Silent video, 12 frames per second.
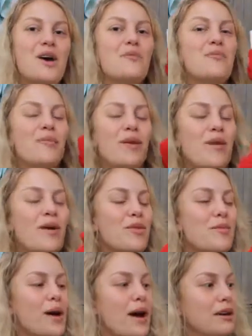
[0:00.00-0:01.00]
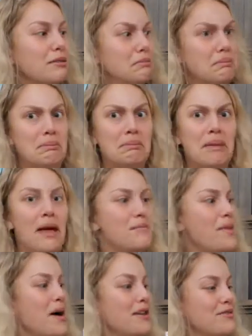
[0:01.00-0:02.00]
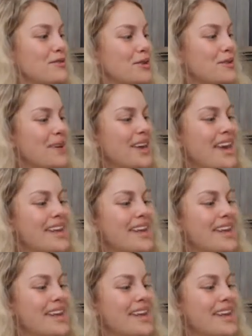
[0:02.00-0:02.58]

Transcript: but my mom went back and bought it for me.